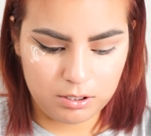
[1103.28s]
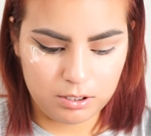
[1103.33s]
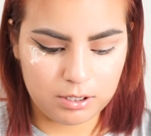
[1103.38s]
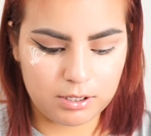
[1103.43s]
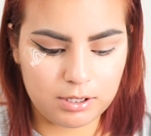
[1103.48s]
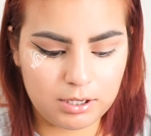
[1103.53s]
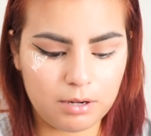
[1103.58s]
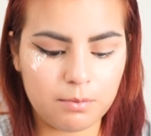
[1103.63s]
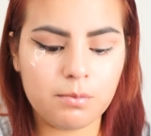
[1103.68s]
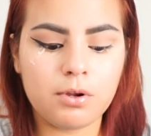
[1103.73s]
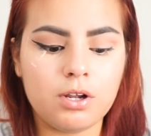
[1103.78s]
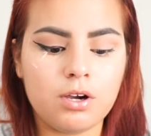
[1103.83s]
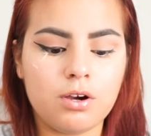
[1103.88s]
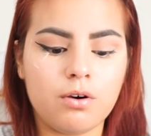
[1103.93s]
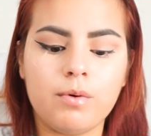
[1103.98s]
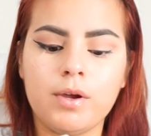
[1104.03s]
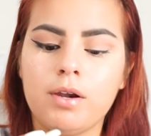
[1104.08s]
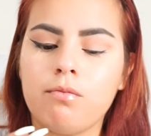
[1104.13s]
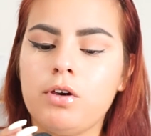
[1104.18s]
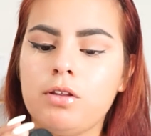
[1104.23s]
And then I'm going to
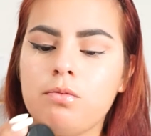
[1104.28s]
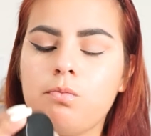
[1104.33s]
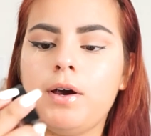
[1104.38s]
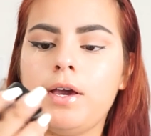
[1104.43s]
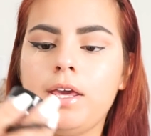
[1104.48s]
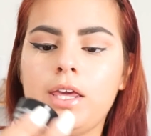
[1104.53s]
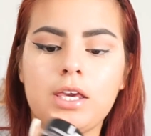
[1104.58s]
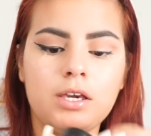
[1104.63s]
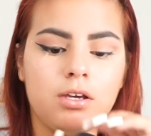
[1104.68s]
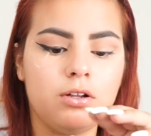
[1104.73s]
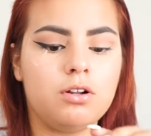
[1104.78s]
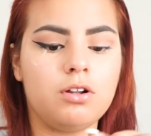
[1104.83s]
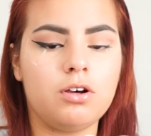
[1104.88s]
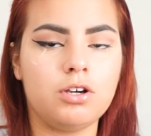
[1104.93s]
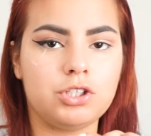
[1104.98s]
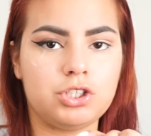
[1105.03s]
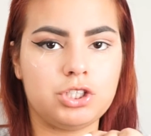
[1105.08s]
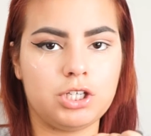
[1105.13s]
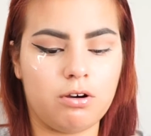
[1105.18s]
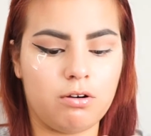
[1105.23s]
go in with my
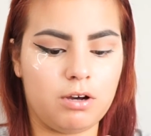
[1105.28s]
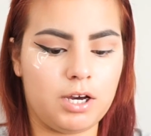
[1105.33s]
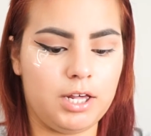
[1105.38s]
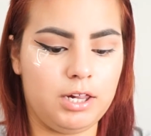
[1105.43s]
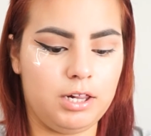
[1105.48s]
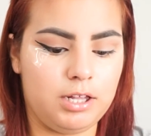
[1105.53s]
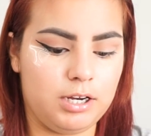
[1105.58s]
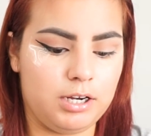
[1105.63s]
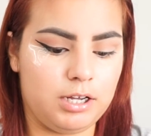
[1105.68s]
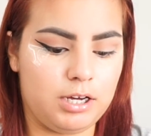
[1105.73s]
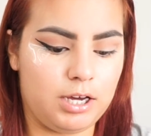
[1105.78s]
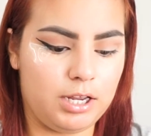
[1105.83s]
Inglot Gel Eyeliner.